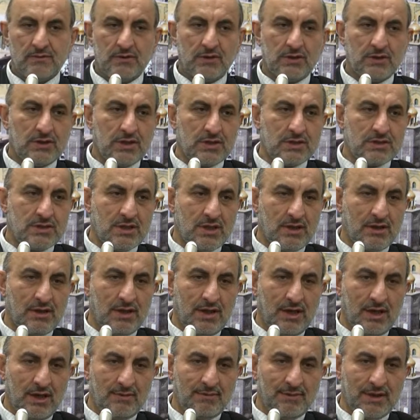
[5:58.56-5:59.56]
It is
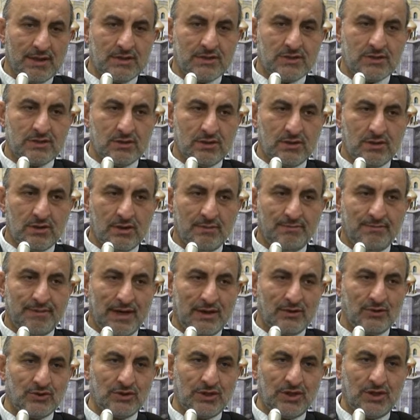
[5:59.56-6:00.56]
the limits, the
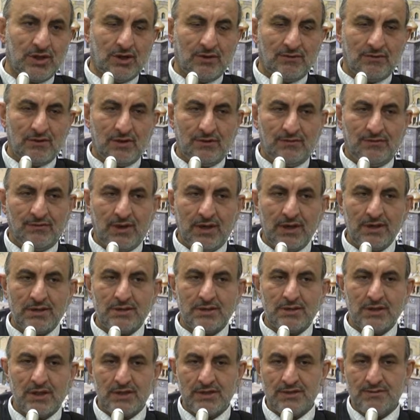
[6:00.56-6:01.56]
boundary of the
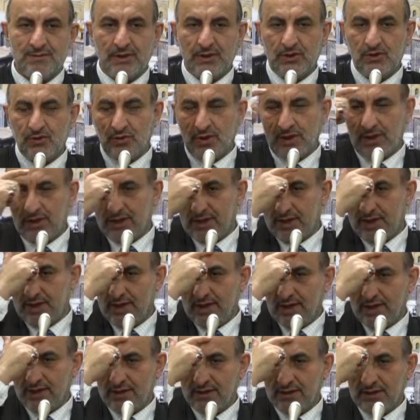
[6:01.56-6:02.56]
face is between the
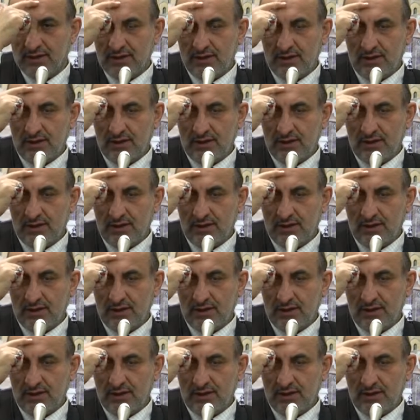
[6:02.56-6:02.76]
hair